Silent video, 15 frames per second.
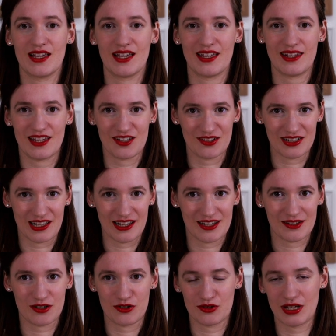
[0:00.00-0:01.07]
And then you're
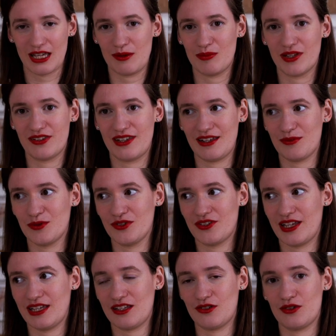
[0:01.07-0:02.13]
like, okay, but that will
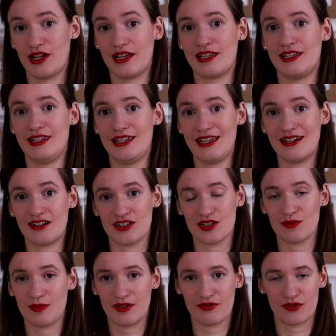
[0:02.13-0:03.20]
take you like
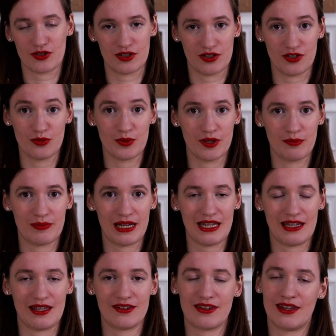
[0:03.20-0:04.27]
years before you will
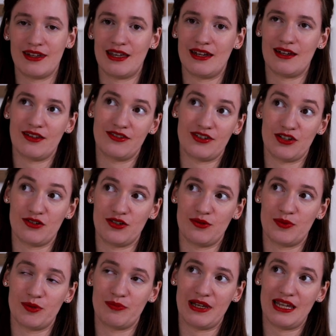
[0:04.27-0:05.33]
play it. And then until you
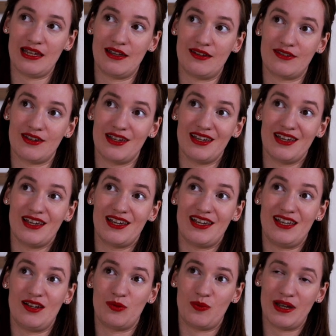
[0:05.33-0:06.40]
will play it
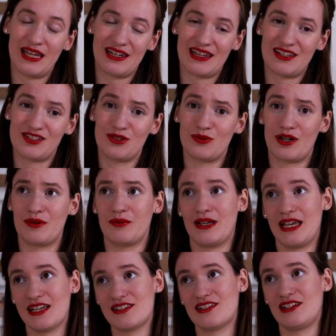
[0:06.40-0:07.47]
in a way that you are
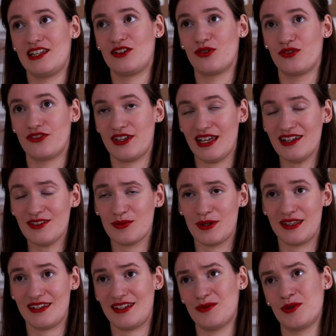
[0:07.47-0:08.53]
actually content
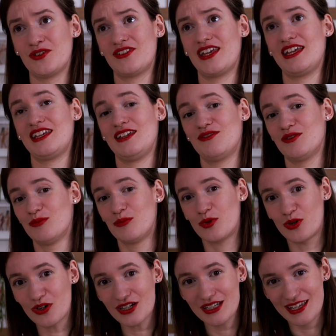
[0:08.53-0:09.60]
with, it will take even
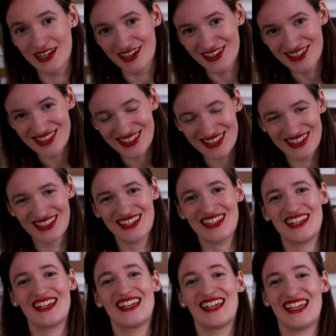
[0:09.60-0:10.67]
more years
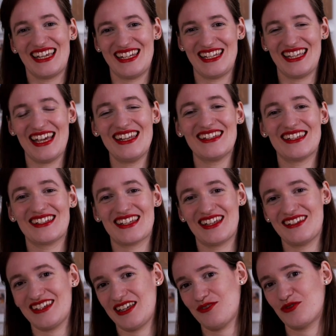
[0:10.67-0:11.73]
in the end, it
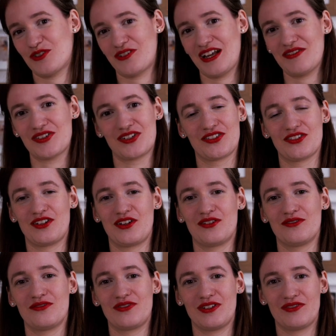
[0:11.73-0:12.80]
can take forever to
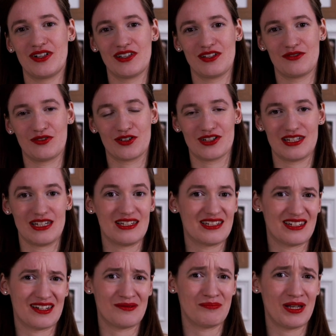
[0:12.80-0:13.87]
learn Vivaldi Four
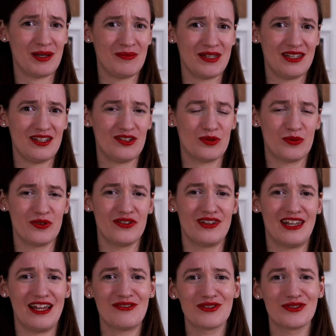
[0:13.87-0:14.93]
Seasons, and maybe you will
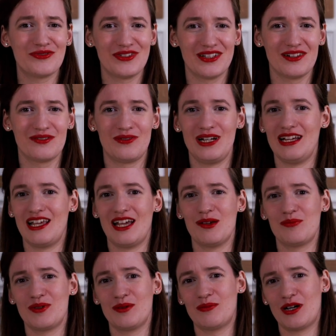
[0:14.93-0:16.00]
never feel really
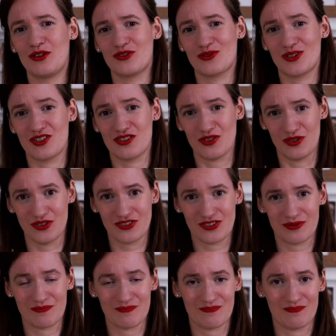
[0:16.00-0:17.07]
happy about the results.